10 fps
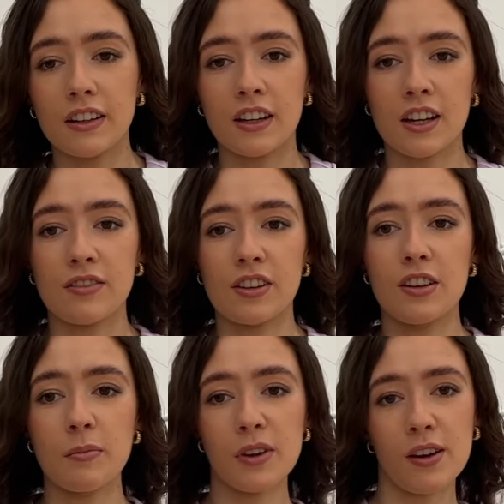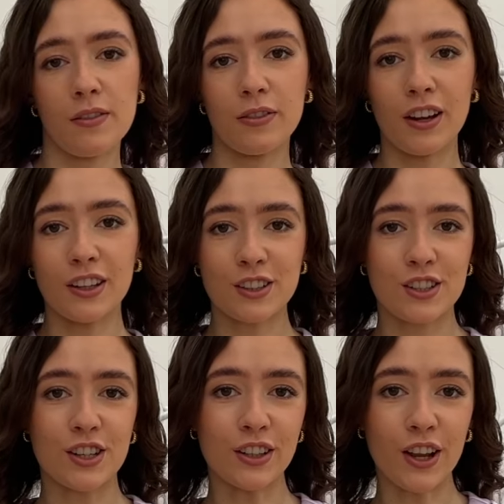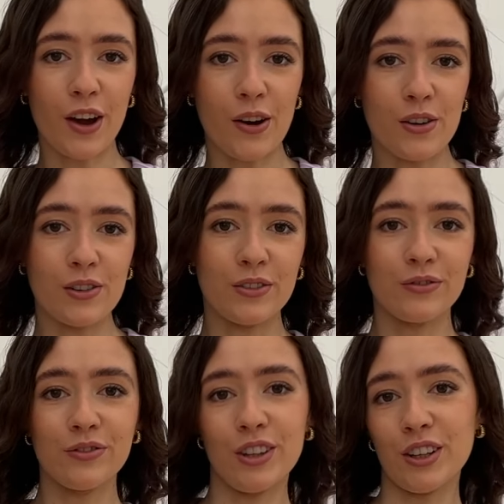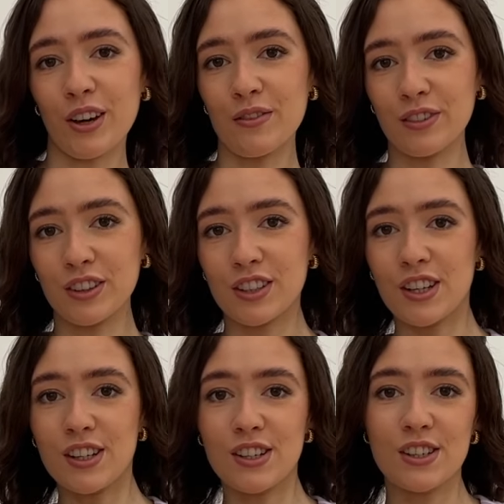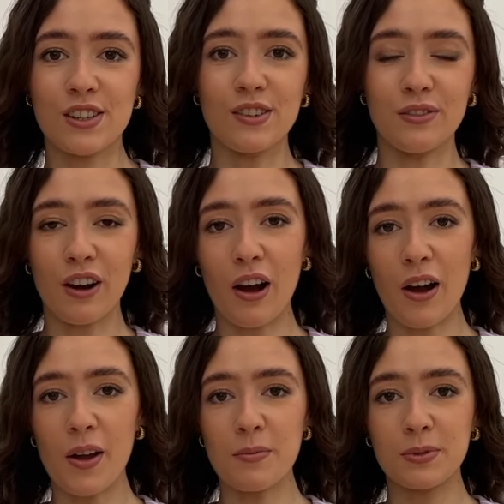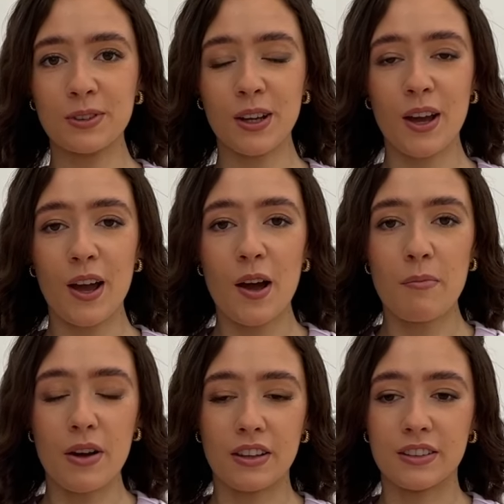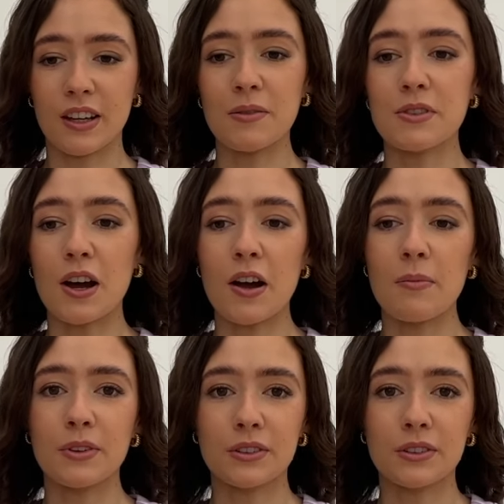giving a bit of like Chanel, you know, vintage vibes, but at the same time it's